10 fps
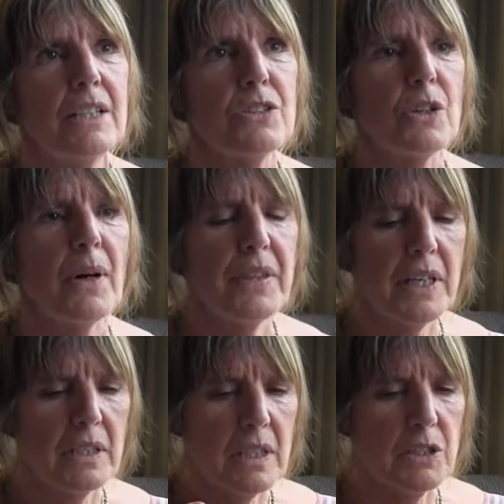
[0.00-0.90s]
So I
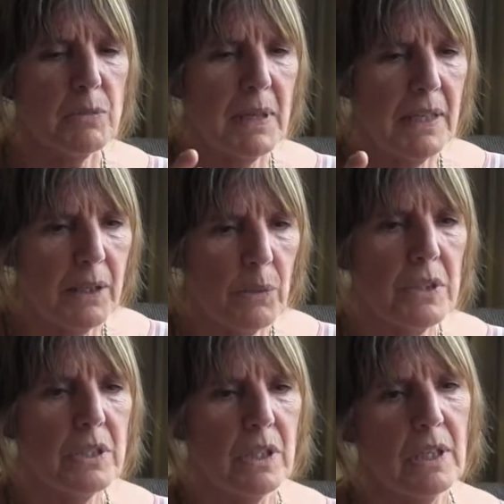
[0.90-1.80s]
think it needs to be
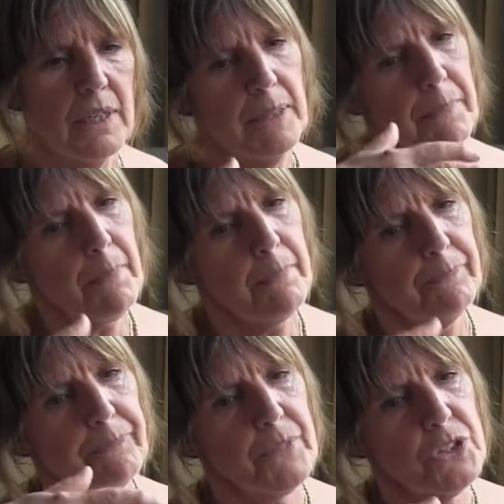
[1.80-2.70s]
linguistically
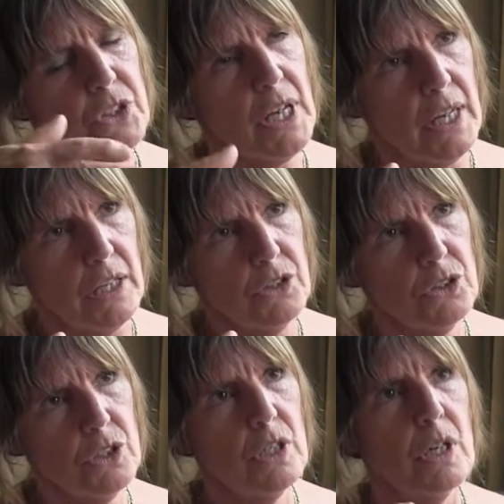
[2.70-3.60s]

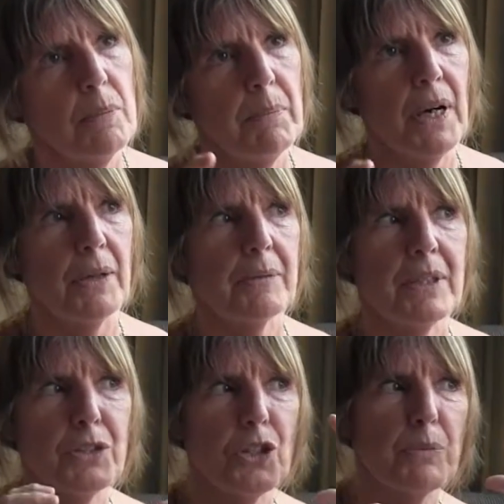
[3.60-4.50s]
staged, but
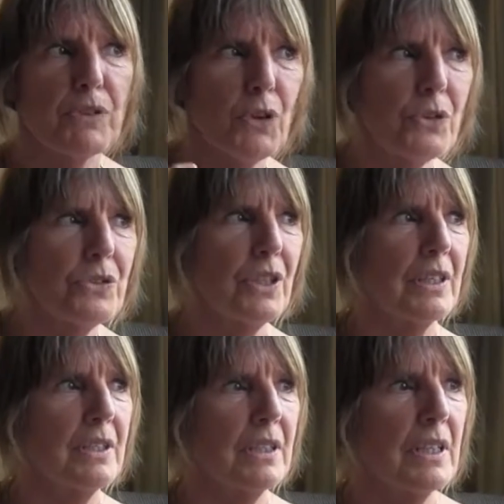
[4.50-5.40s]
in terms of
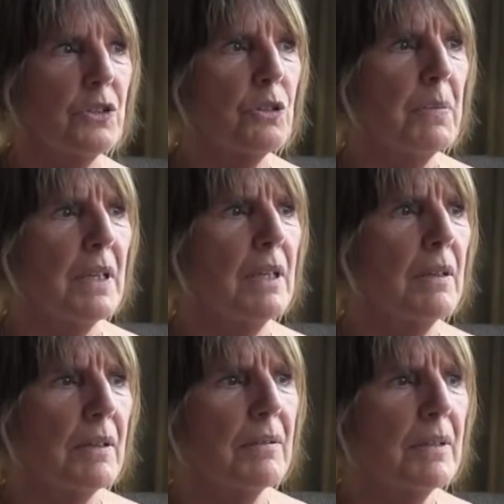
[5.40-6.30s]
content it needs to
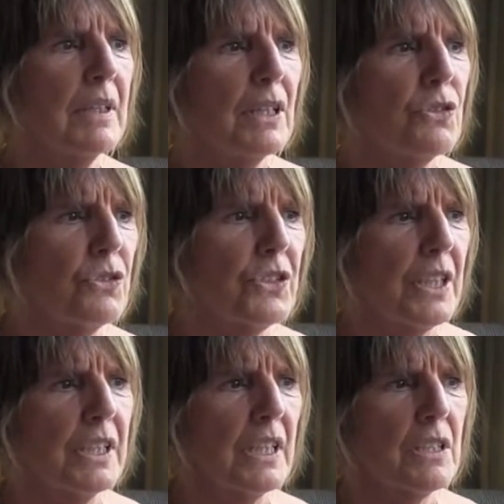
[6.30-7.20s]
be
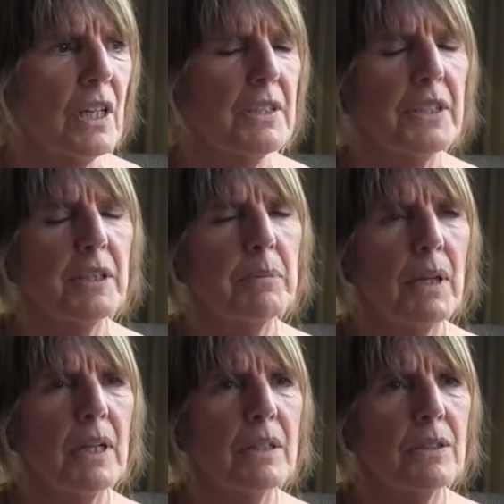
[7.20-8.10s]
interesting and exciting
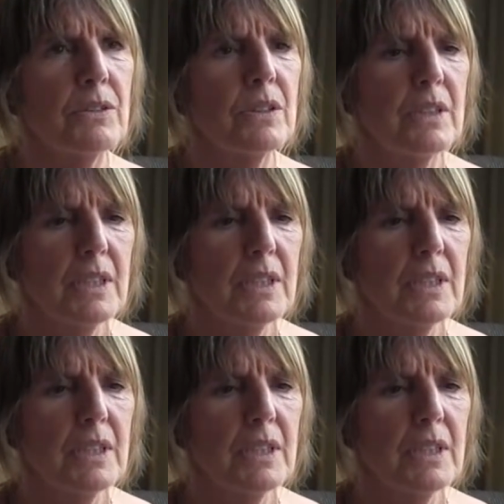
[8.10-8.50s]
and